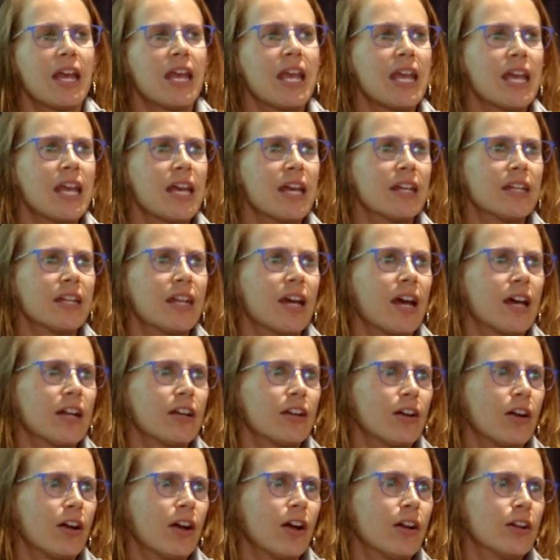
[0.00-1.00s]
And at
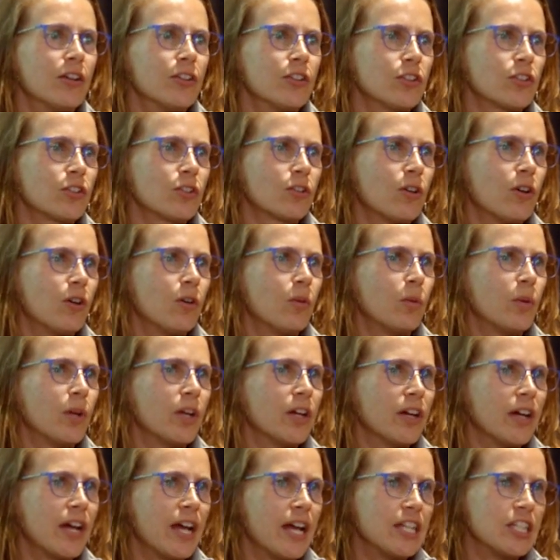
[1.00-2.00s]
our heart and soul, we
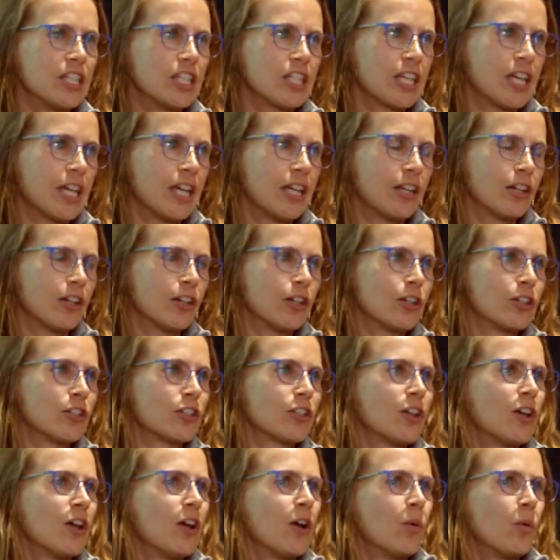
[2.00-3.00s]
are
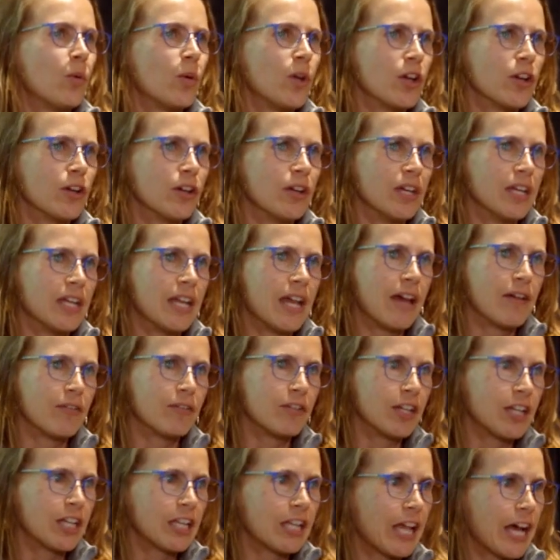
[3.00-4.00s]
educators. We are in
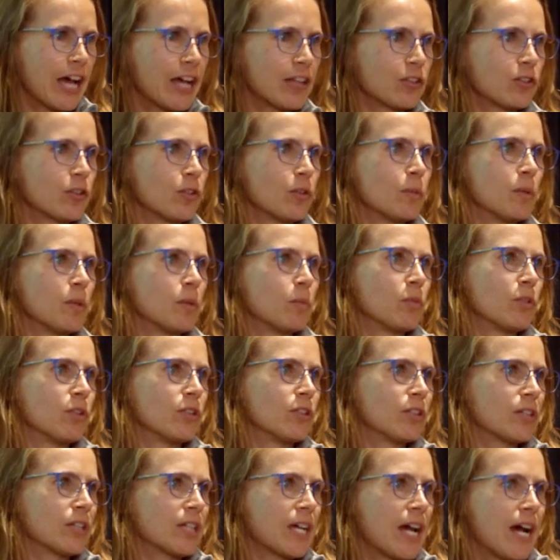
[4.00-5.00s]
every classroom in
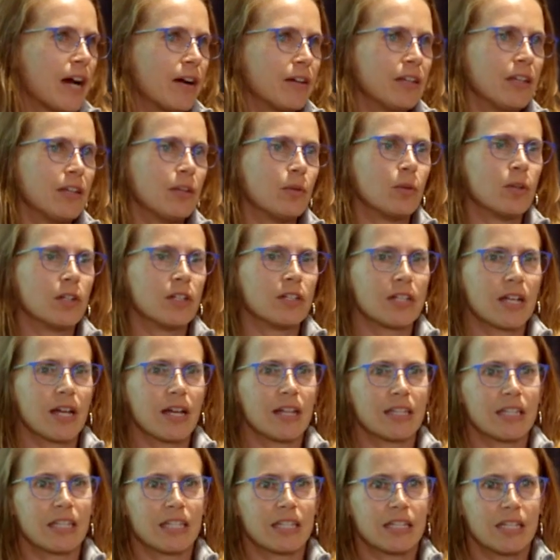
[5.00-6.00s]
Boulder County. We are
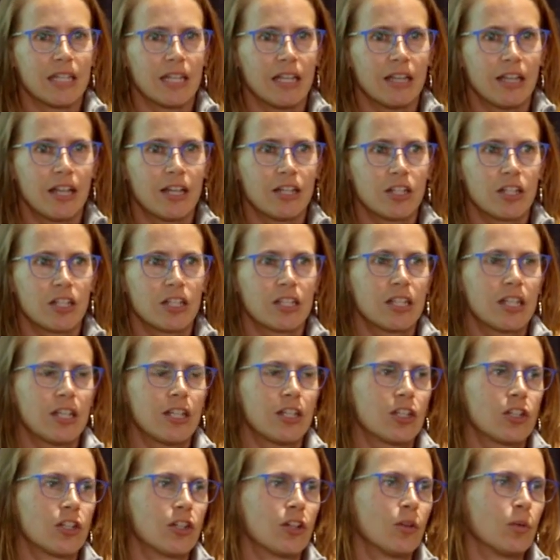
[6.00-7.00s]
down at the state
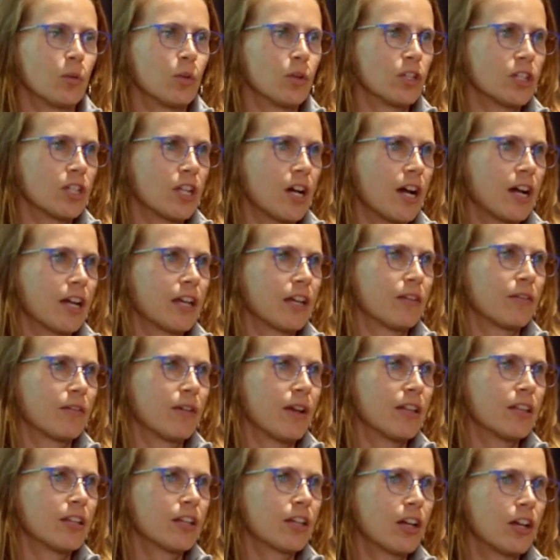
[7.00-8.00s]
legislature. We're talking
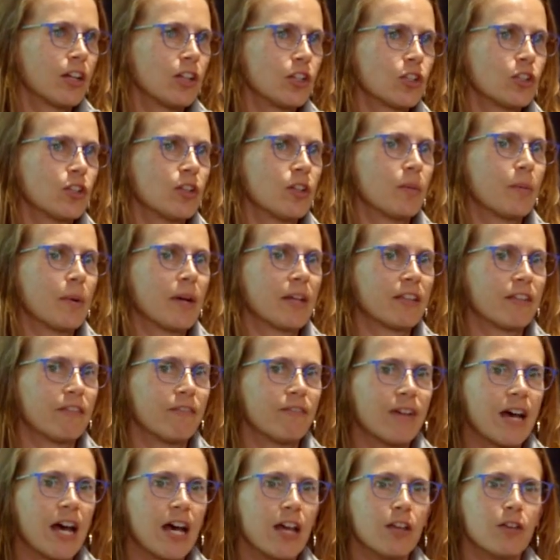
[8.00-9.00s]
around the country about the
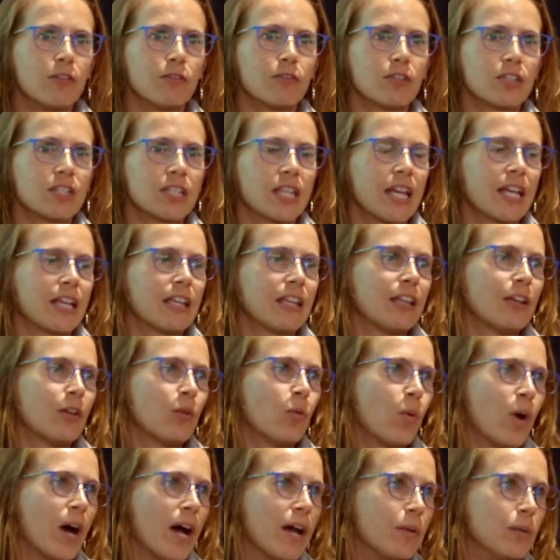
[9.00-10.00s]
value of recycling,
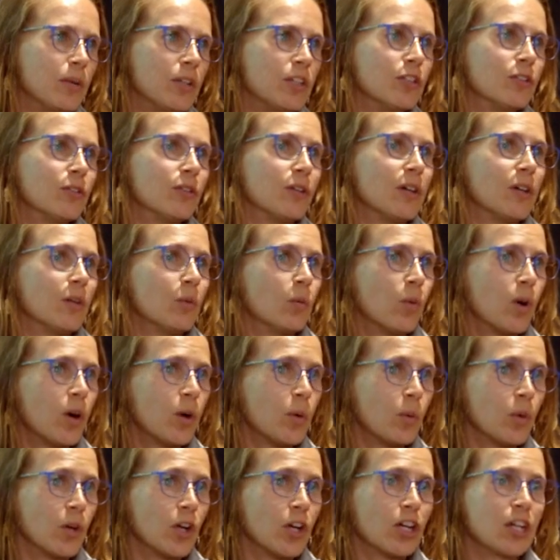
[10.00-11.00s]
why we do it,
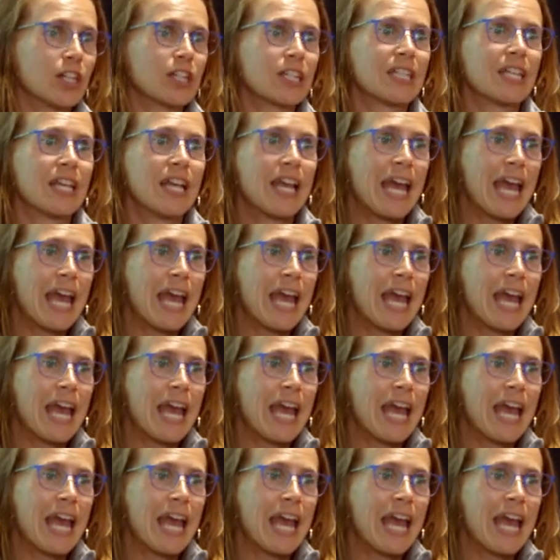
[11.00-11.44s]
what works,